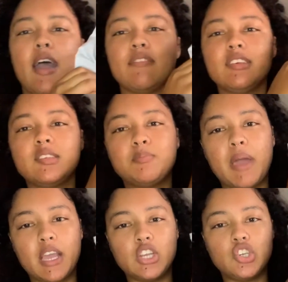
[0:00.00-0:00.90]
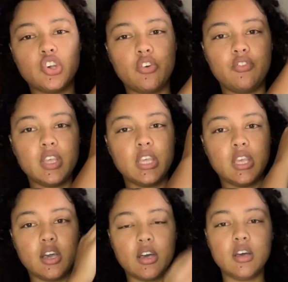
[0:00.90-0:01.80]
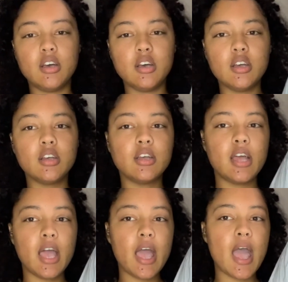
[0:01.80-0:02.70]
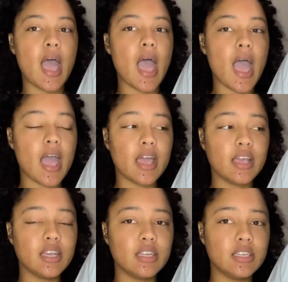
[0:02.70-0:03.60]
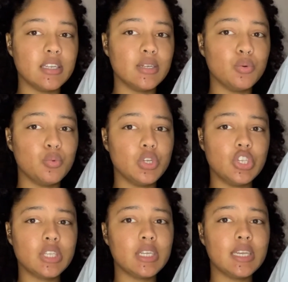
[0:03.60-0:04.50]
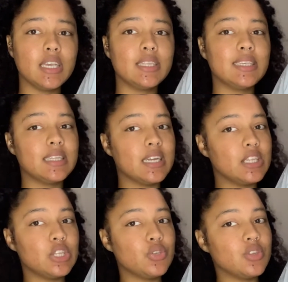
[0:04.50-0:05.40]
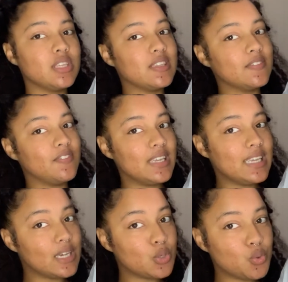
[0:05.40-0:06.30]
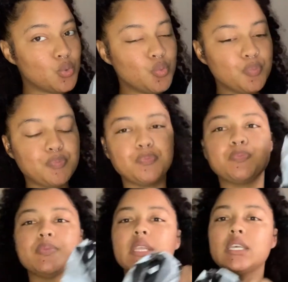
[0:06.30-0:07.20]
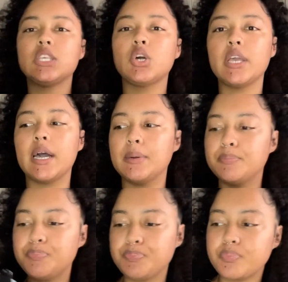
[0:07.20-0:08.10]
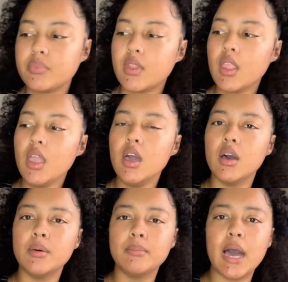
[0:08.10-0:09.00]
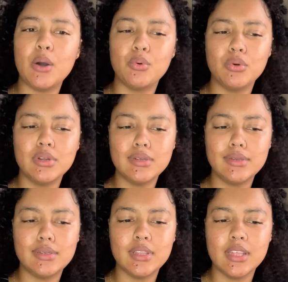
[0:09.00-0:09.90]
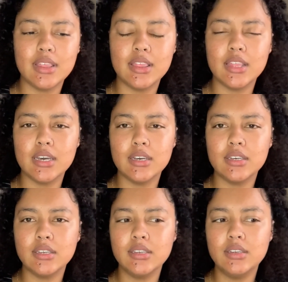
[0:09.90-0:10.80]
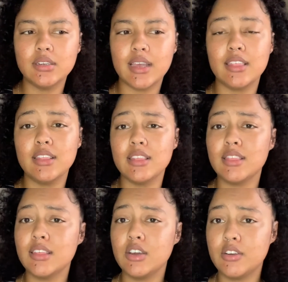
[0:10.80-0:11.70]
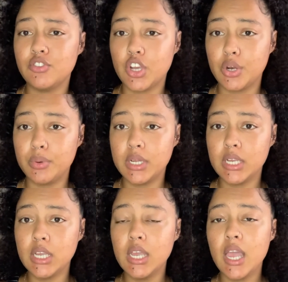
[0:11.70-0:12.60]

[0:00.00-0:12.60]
have this package over here and we're just gonna get straight into this video. So yeah, I ordered the 3rd of January,